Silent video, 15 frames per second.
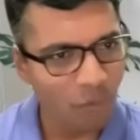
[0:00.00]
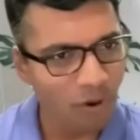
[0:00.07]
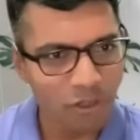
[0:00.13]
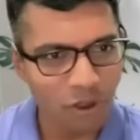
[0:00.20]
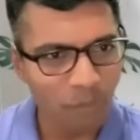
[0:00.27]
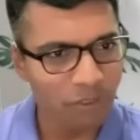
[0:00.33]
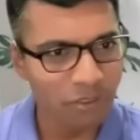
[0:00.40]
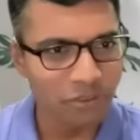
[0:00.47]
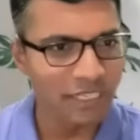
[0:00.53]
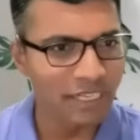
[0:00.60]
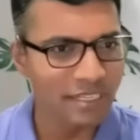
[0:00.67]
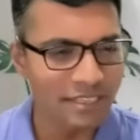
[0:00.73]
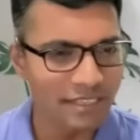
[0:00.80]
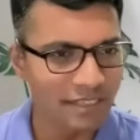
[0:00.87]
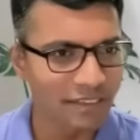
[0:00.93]
are the
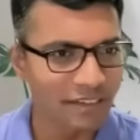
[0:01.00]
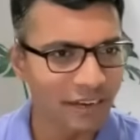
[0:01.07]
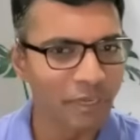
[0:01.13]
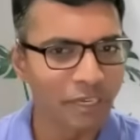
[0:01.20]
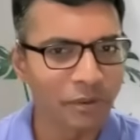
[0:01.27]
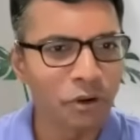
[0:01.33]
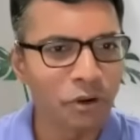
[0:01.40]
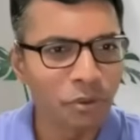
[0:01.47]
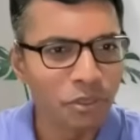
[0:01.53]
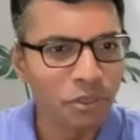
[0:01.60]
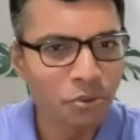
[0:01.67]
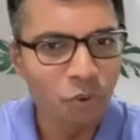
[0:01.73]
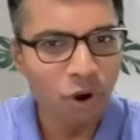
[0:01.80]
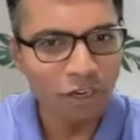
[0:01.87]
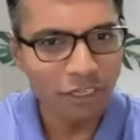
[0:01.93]
opportunities here? I mean,
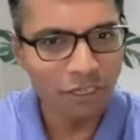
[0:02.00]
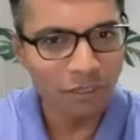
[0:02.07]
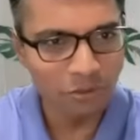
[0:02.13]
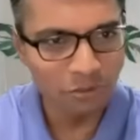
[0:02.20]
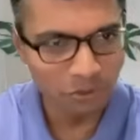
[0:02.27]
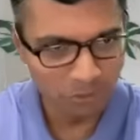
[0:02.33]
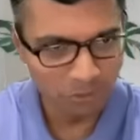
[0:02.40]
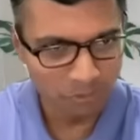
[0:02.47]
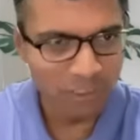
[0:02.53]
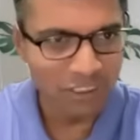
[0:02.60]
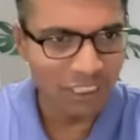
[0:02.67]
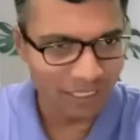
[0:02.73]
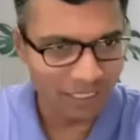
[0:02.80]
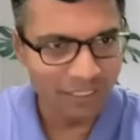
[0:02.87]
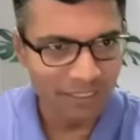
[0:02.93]
you wanted to
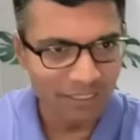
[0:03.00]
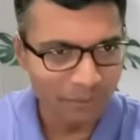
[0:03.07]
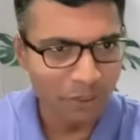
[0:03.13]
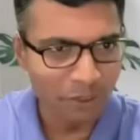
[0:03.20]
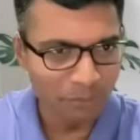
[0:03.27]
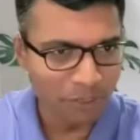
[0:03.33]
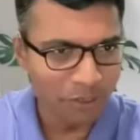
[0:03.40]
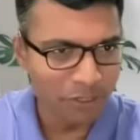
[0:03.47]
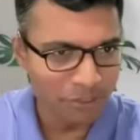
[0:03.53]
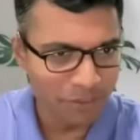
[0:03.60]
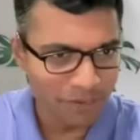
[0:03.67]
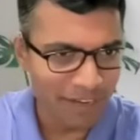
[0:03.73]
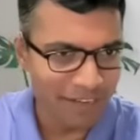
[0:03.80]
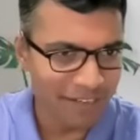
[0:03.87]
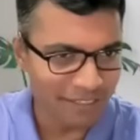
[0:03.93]
juggle, because
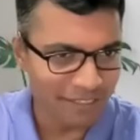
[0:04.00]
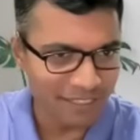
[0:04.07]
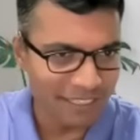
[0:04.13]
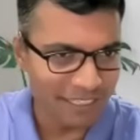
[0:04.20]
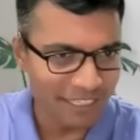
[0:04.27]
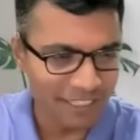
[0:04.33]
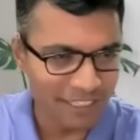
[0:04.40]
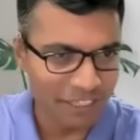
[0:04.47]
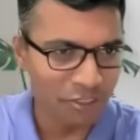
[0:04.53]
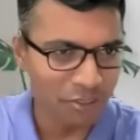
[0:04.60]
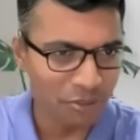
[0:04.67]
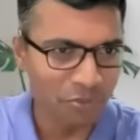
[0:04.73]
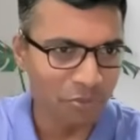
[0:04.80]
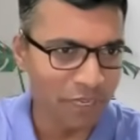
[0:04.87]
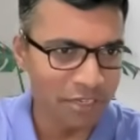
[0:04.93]
your elder son is at a
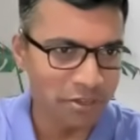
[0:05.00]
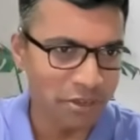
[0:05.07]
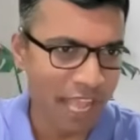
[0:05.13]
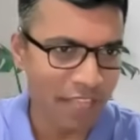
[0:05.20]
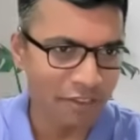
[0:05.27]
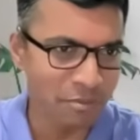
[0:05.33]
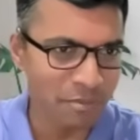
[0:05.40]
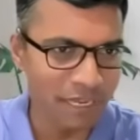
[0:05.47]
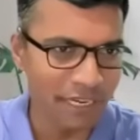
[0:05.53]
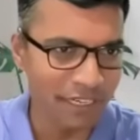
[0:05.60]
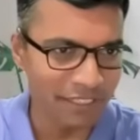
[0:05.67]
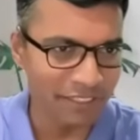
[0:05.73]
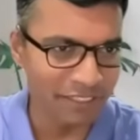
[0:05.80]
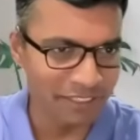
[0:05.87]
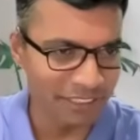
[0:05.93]
threshold where you have to make
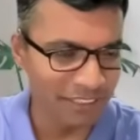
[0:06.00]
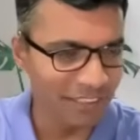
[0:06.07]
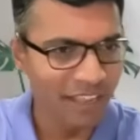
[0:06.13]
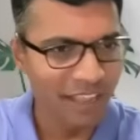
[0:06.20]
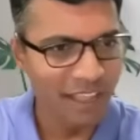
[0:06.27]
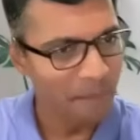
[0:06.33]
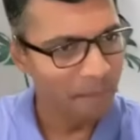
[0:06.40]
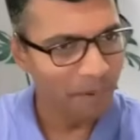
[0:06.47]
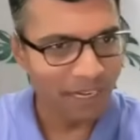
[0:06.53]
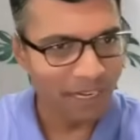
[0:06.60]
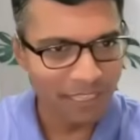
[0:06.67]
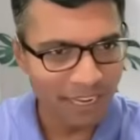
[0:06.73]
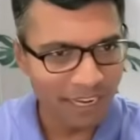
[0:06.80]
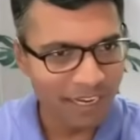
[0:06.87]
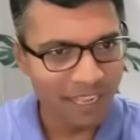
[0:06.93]
a decision. But
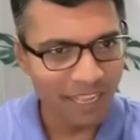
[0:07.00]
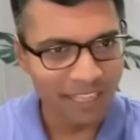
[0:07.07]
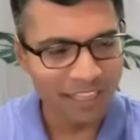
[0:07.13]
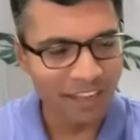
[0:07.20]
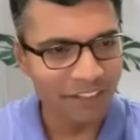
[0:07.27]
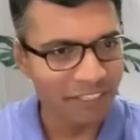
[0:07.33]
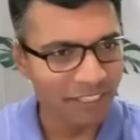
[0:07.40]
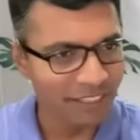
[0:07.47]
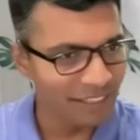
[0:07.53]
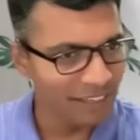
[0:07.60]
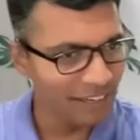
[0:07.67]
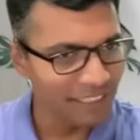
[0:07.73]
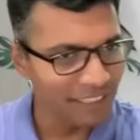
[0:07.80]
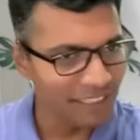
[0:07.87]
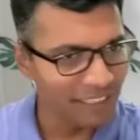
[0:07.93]
on the other
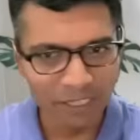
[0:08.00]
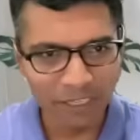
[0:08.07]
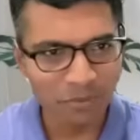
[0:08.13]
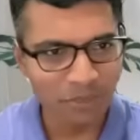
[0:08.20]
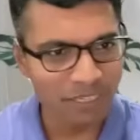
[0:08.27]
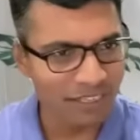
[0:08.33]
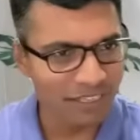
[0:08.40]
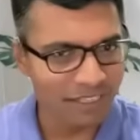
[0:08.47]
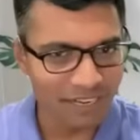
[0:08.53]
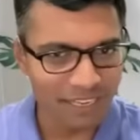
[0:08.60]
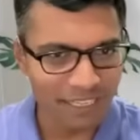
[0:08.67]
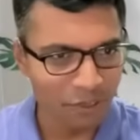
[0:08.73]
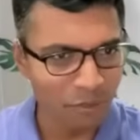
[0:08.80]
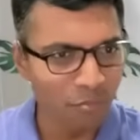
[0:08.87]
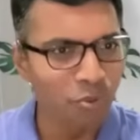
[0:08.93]
end, younger one is
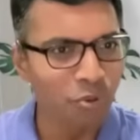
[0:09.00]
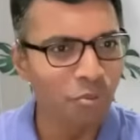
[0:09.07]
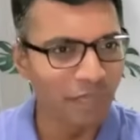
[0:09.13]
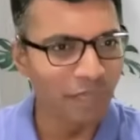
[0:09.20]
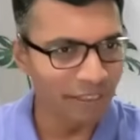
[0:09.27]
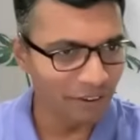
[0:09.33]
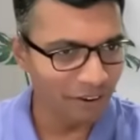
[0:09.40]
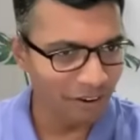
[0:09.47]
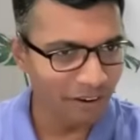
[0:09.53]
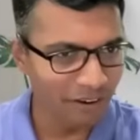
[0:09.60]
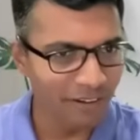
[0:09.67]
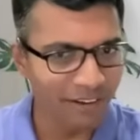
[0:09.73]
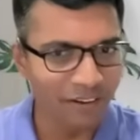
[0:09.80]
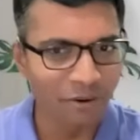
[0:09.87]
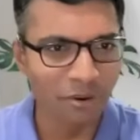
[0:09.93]
like, booming
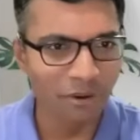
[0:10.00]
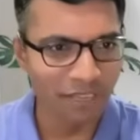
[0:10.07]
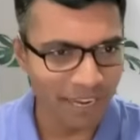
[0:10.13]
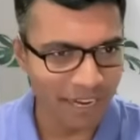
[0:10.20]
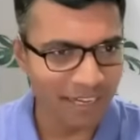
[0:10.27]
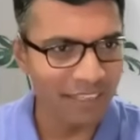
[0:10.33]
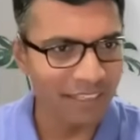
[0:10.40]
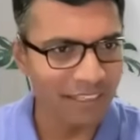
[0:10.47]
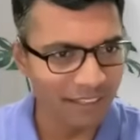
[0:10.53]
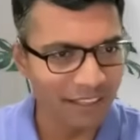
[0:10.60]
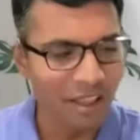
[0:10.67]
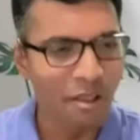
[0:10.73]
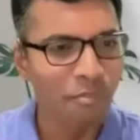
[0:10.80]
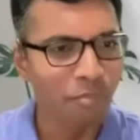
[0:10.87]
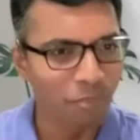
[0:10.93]
or,
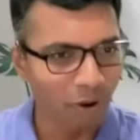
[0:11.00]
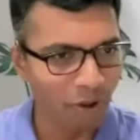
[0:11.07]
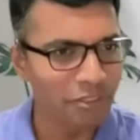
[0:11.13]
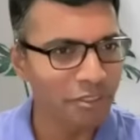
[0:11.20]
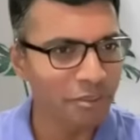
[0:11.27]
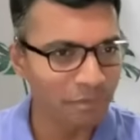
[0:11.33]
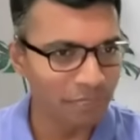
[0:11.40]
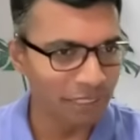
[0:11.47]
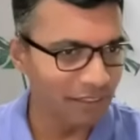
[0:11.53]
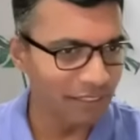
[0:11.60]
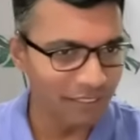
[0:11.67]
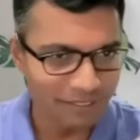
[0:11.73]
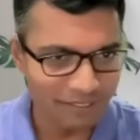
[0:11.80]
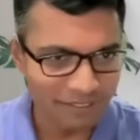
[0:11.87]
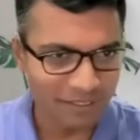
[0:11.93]
getting blossomed in
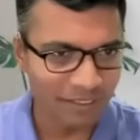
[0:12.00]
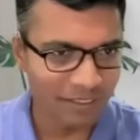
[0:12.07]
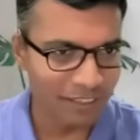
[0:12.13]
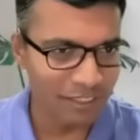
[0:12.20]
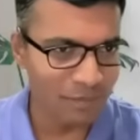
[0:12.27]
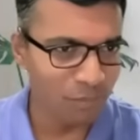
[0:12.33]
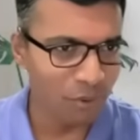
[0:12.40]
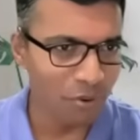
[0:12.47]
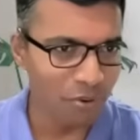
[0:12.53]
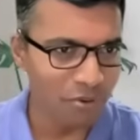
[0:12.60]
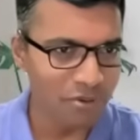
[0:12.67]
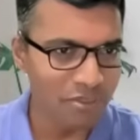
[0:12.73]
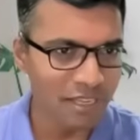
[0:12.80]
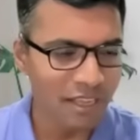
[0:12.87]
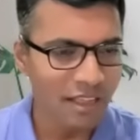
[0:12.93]
this
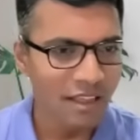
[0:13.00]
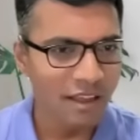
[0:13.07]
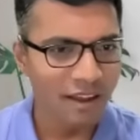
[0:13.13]
sports.